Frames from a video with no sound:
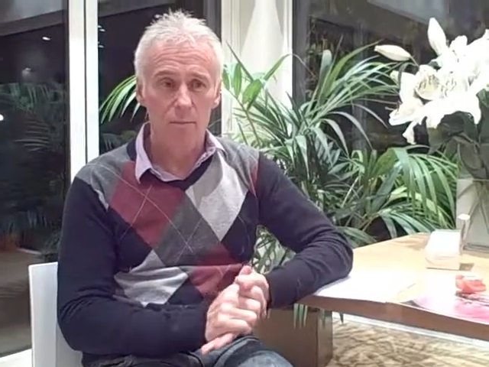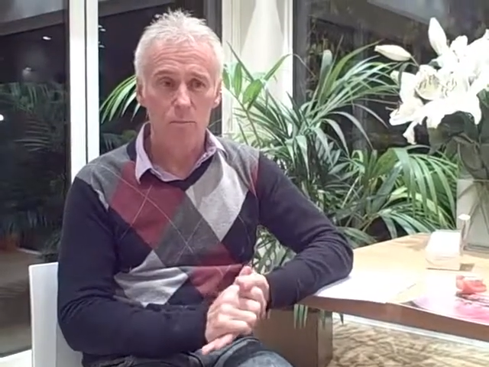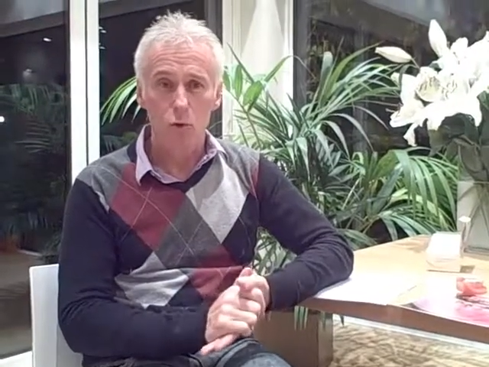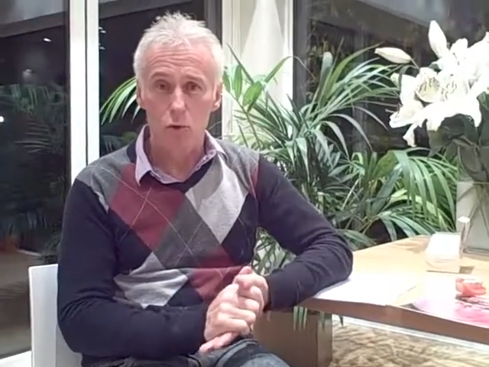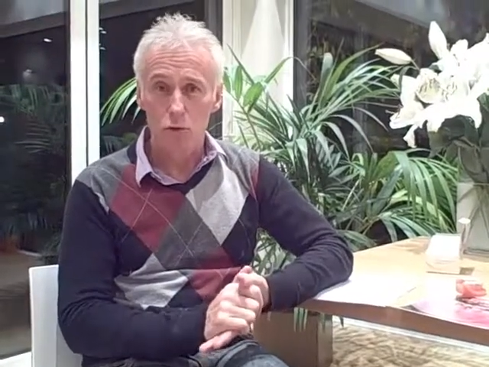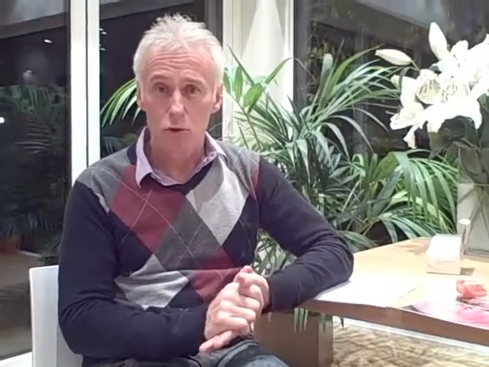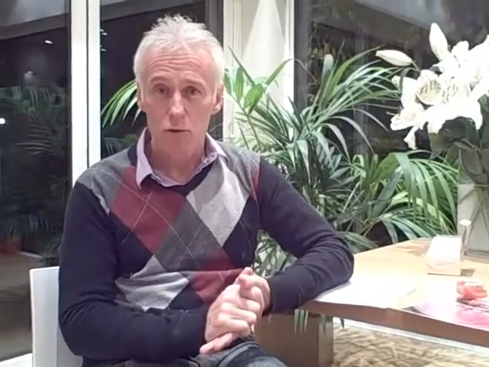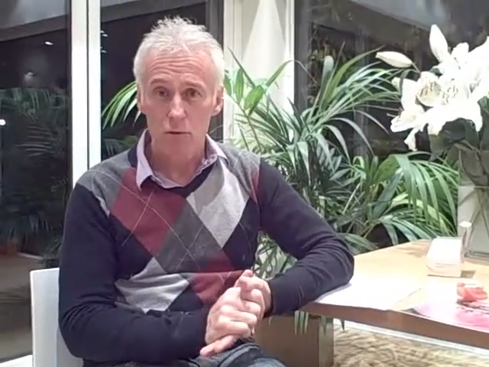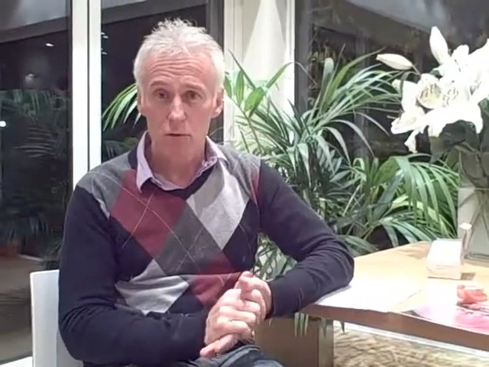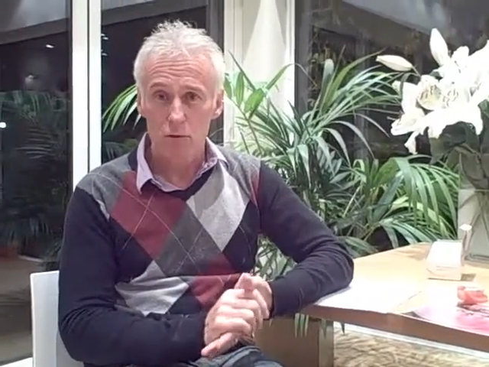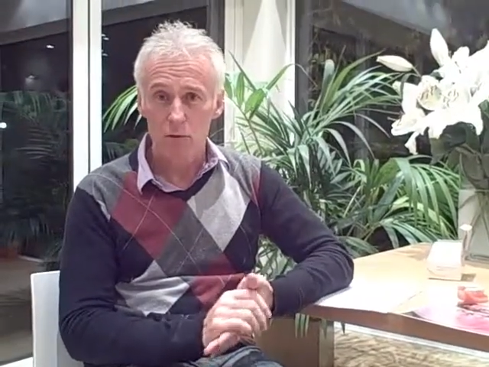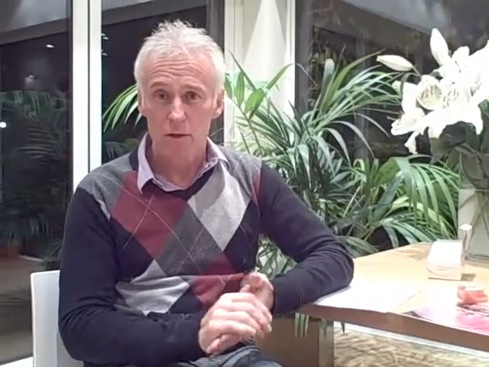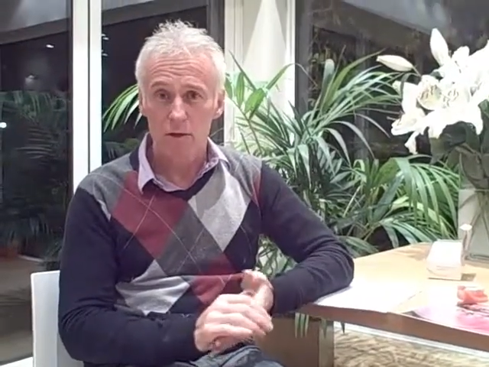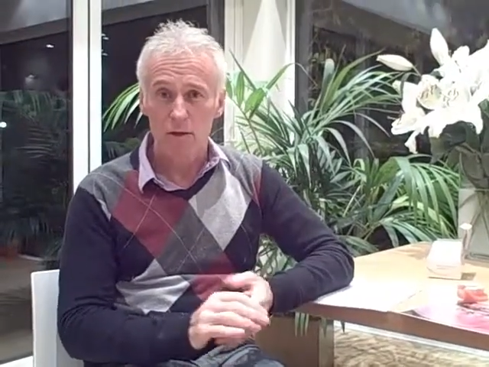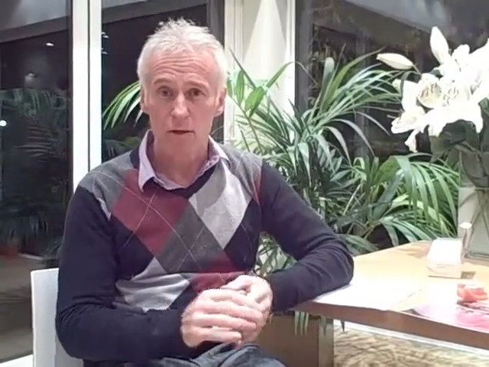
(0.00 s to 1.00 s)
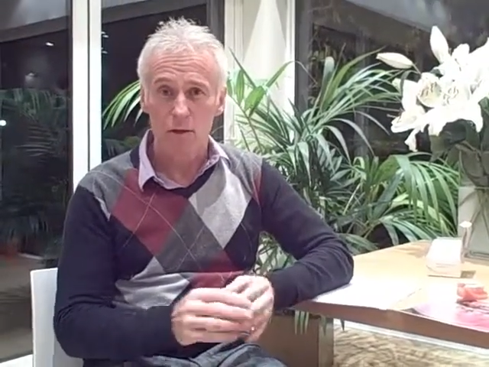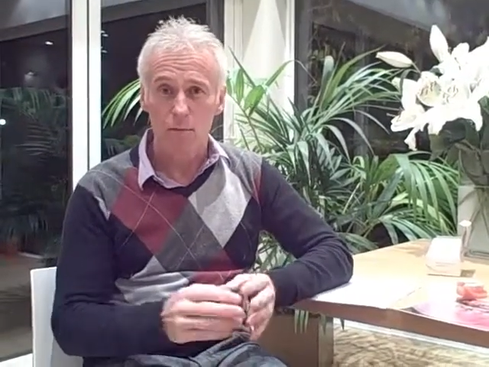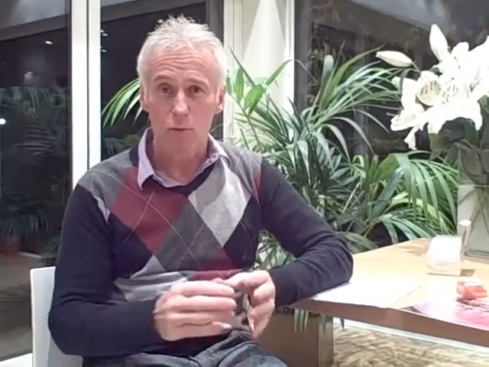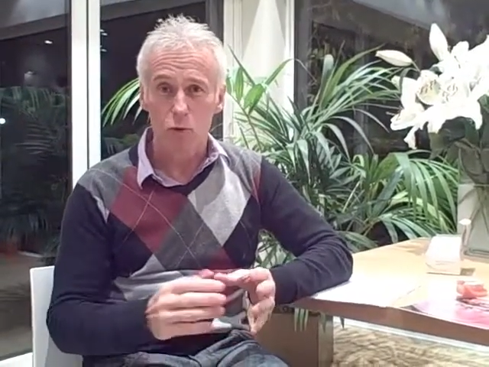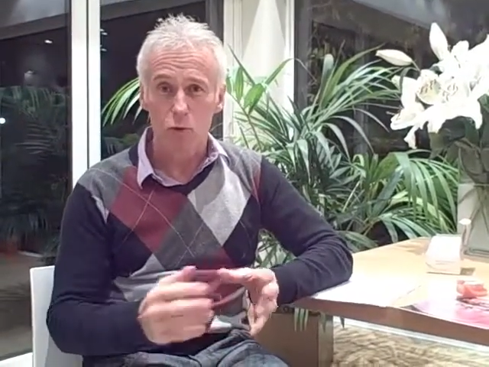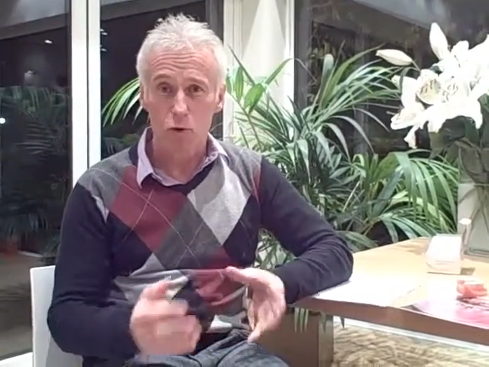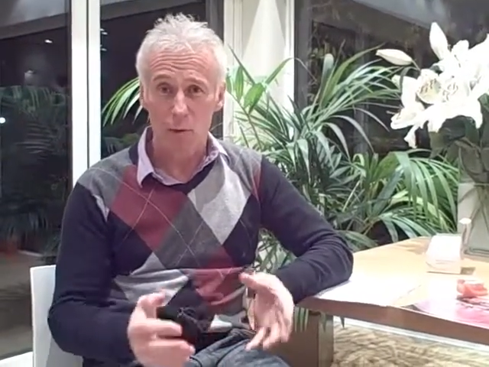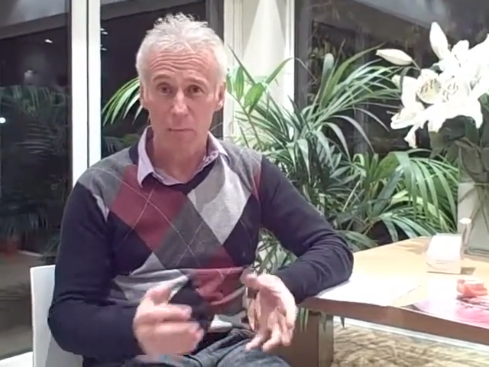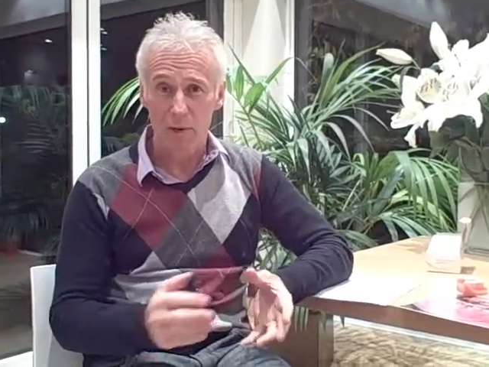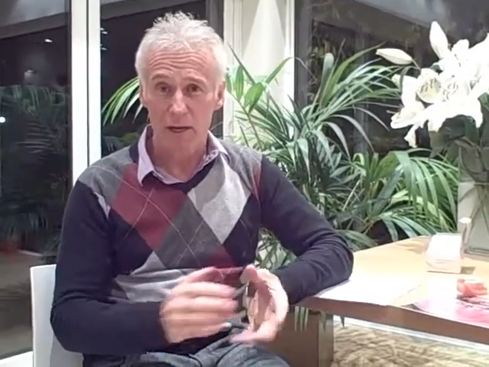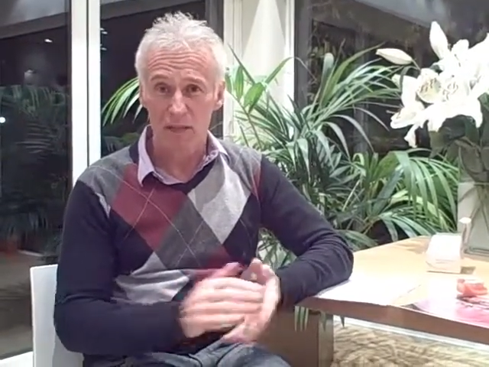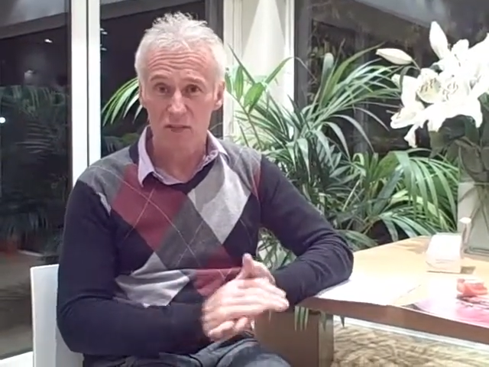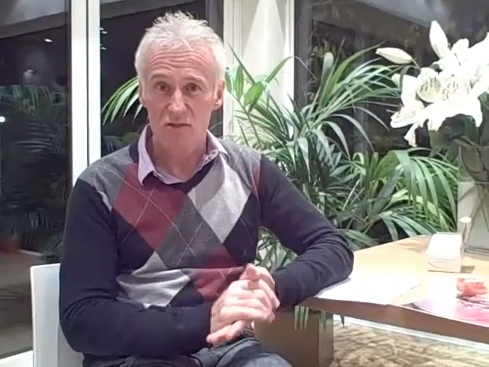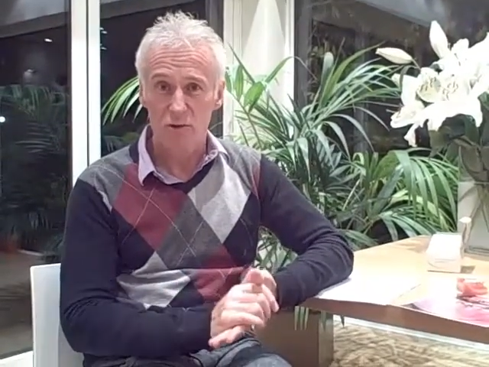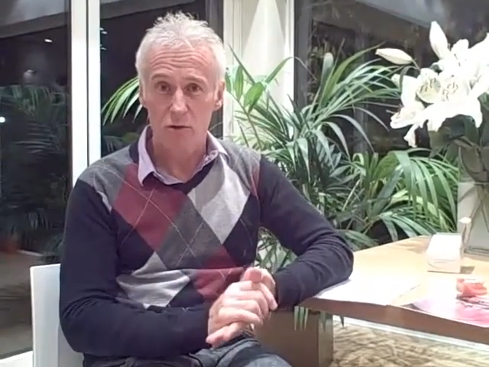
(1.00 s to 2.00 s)
more
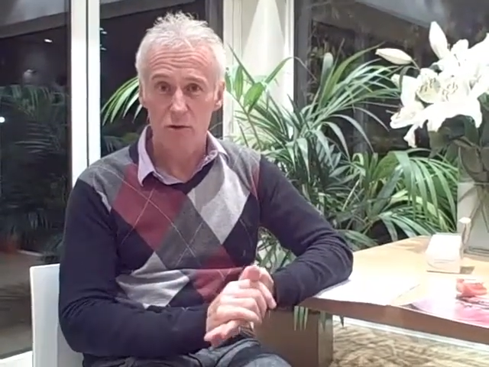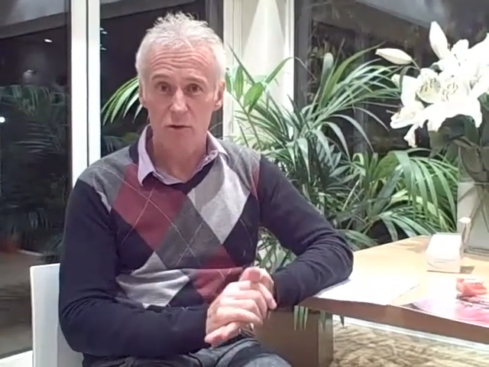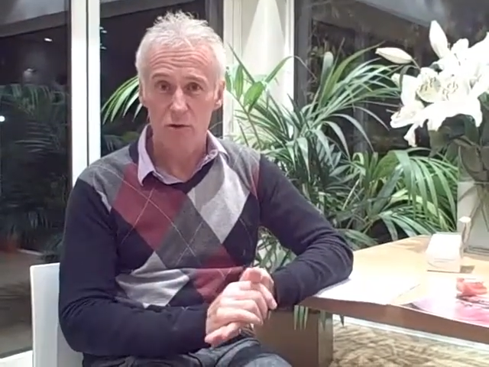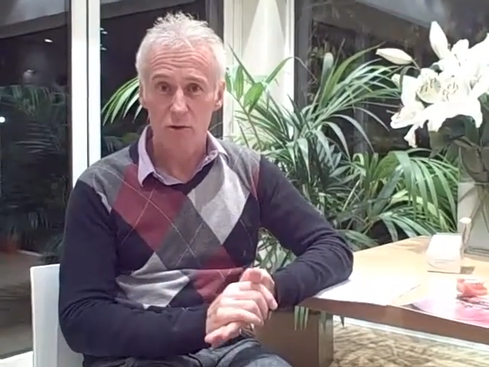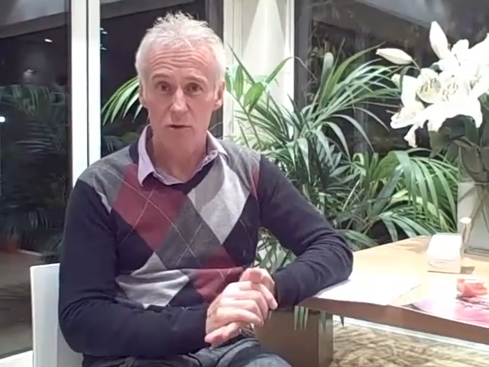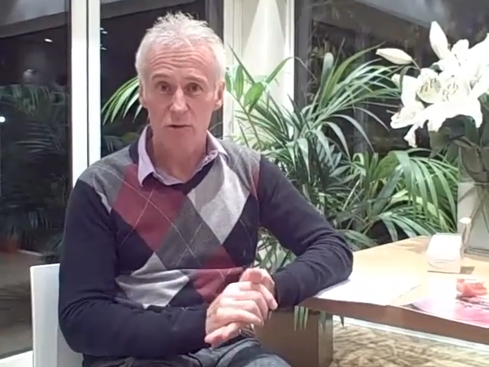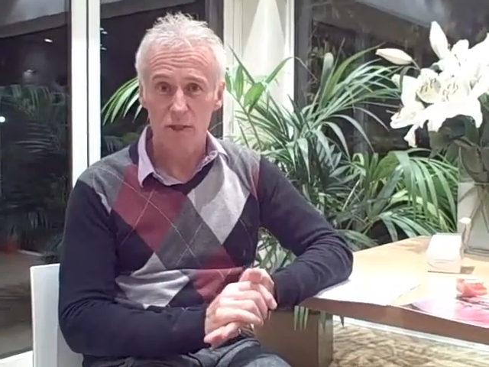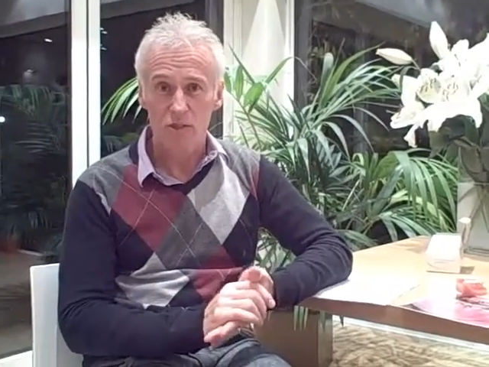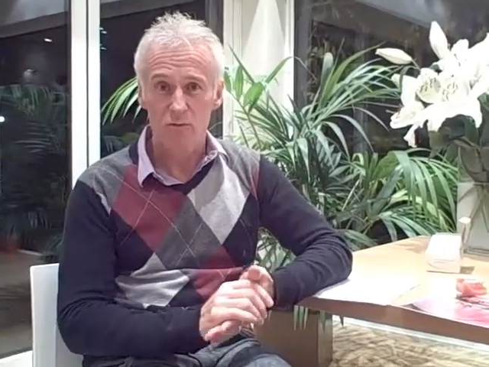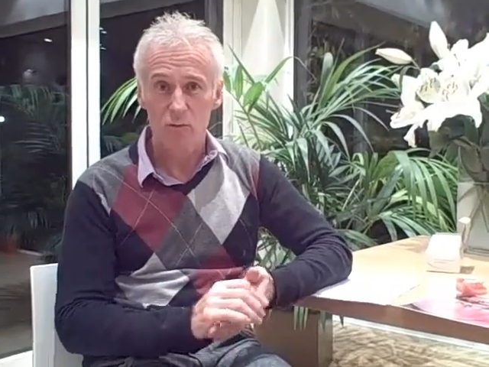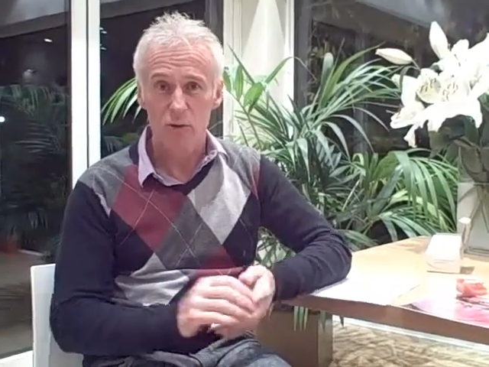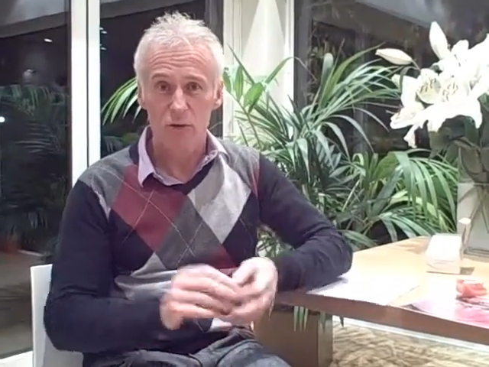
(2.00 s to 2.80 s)
comprehensive orthodontics,